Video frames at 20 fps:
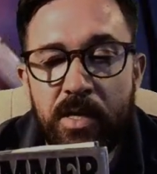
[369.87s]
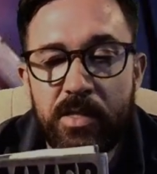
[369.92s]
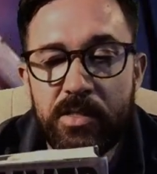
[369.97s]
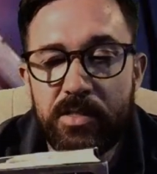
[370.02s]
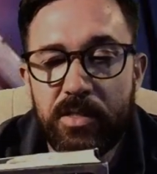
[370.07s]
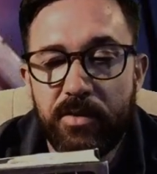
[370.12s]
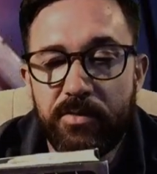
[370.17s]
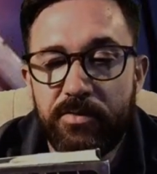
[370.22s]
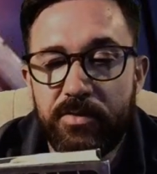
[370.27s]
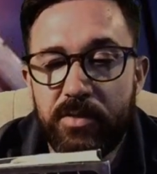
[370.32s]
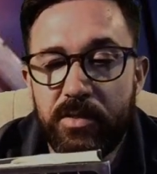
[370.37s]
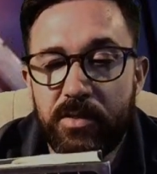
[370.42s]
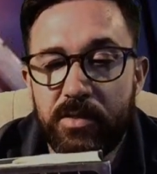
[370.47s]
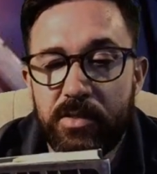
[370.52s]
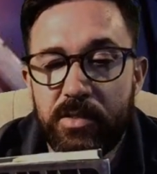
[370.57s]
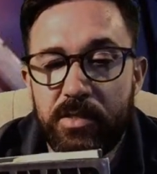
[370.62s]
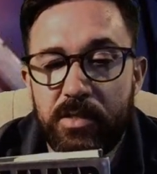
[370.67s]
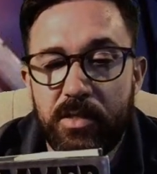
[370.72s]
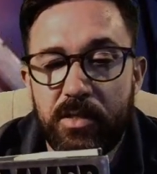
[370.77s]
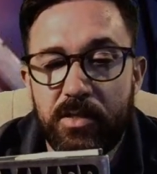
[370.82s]

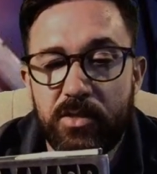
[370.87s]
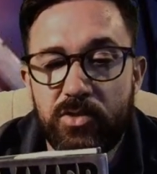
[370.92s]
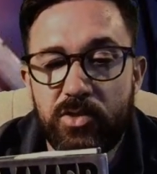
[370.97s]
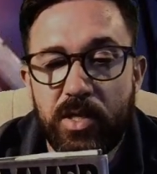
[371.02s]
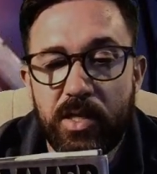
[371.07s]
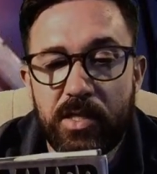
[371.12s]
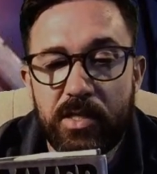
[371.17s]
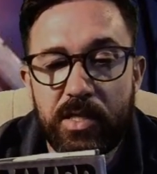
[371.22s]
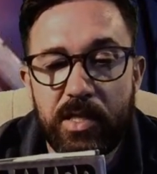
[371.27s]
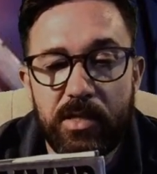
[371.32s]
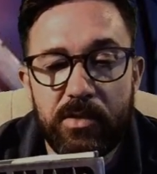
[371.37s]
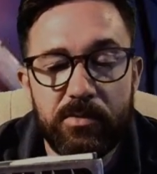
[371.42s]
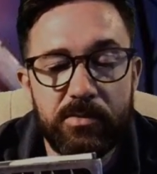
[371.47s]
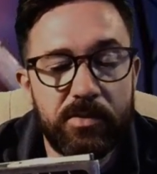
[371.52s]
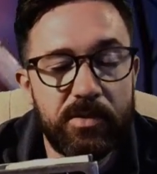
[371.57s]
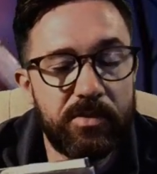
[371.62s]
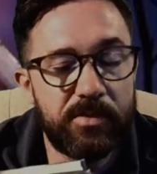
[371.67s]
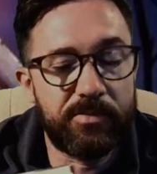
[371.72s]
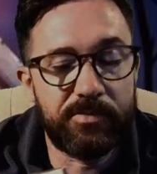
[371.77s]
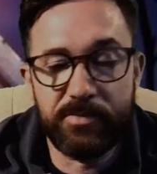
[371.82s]
Definitely check it out
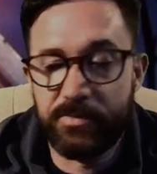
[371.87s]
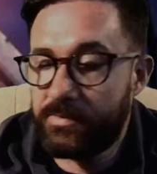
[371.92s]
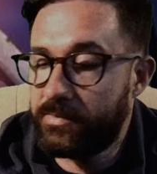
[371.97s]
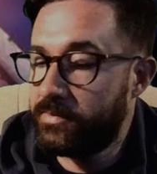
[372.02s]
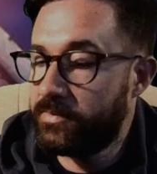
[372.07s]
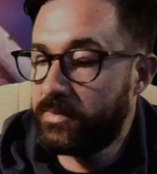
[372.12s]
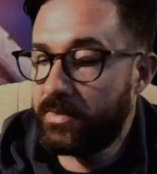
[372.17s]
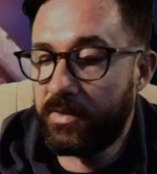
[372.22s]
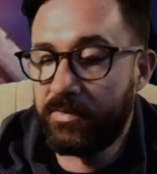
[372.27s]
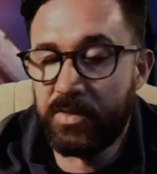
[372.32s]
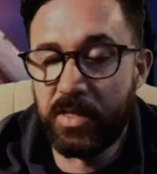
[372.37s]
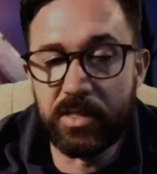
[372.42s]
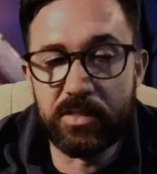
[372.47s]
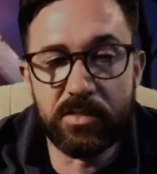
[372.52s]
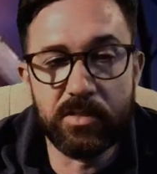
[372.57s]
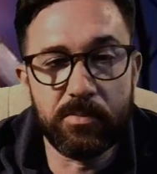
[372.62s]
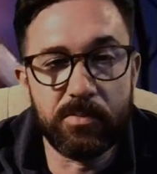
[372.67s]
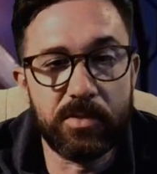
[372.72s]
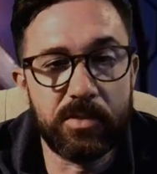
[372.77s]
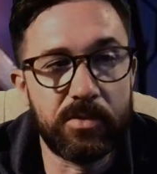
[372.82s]
if that's
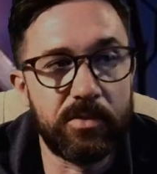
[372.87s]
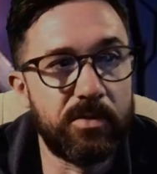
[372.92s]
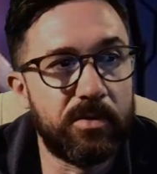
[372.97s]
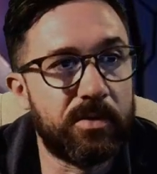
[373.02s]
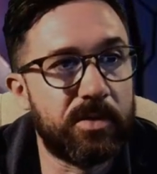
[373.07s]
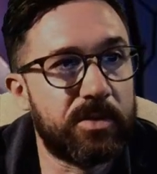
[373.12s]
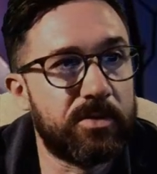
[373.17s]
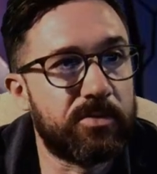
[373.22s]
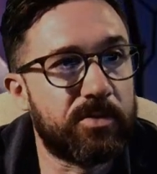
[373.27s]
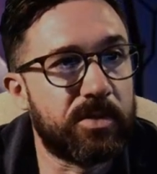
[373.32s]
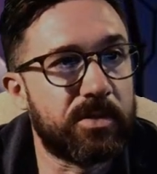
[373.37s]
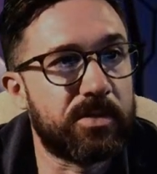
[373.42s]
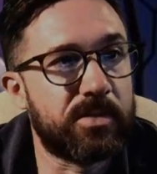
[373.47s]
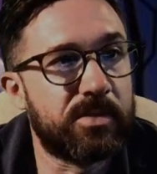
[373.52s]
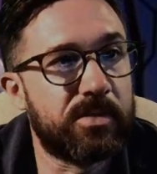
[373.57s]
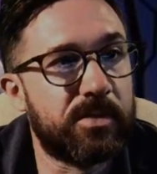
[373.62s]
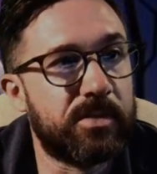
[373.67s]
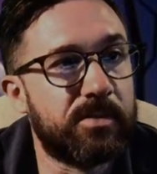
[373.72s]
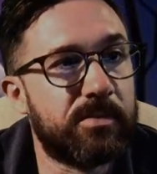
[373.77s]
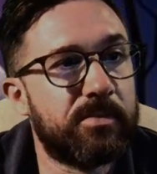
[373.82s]
something you're
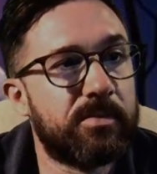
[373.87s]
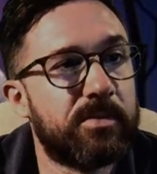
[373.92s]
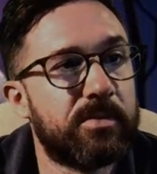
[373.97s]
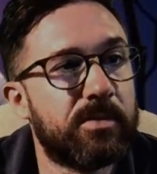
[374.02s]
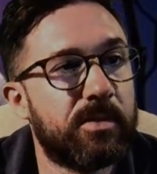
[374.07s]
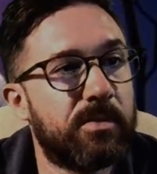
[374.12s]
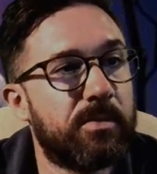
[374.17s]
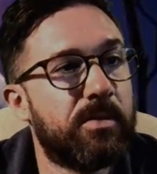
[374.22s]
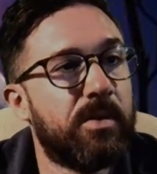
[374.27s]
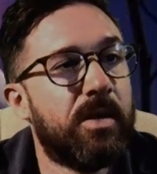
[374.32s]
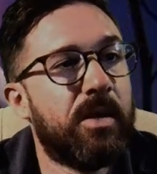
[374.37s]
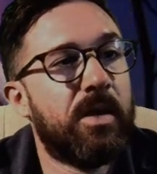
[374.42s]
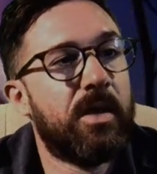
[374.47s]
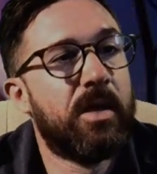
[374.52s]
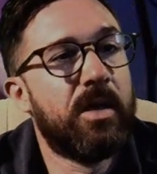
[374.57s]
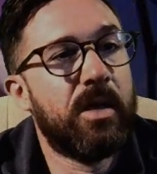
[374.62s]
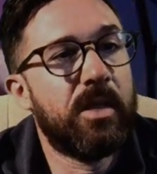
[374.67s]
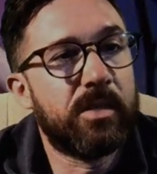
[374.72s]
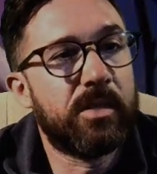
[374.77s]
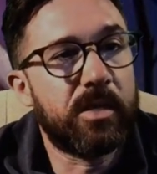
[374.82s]
interested in. So
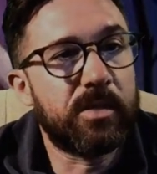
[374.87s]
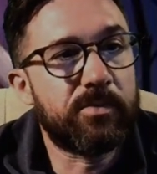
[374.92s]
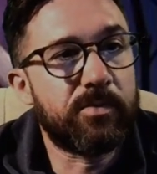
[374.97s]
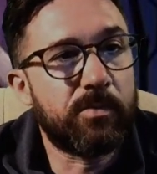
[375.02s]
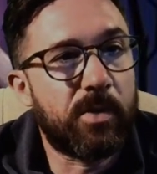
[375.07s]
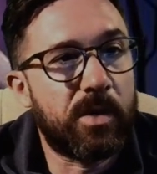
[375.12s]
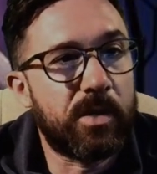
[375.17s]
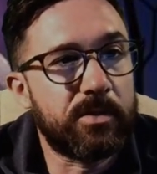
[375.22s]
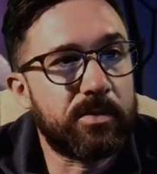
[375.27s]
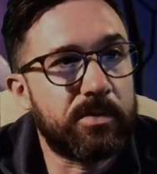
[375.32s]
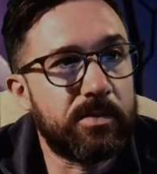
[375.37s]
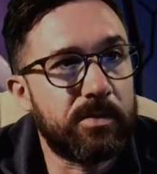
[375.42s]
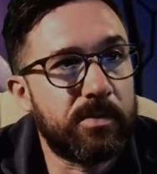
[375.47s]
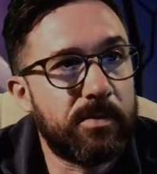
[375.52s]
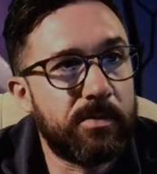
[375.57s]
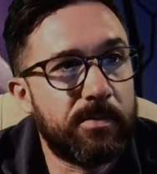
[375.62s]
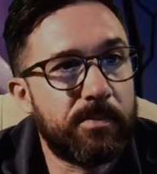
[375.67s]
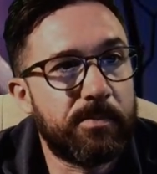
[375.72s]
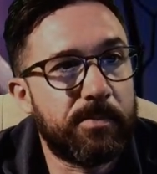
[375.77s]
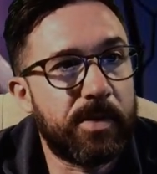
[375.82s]
thanks for watching.
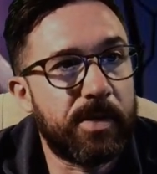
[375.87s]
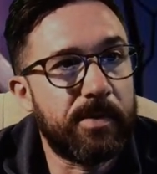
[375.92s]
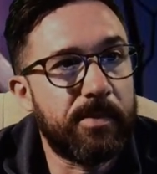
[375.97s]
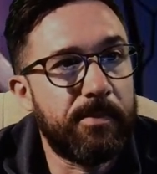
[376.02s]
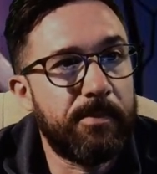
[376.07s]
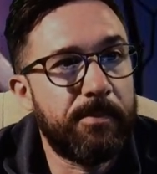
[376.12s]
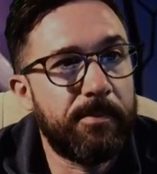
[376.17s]
Bye.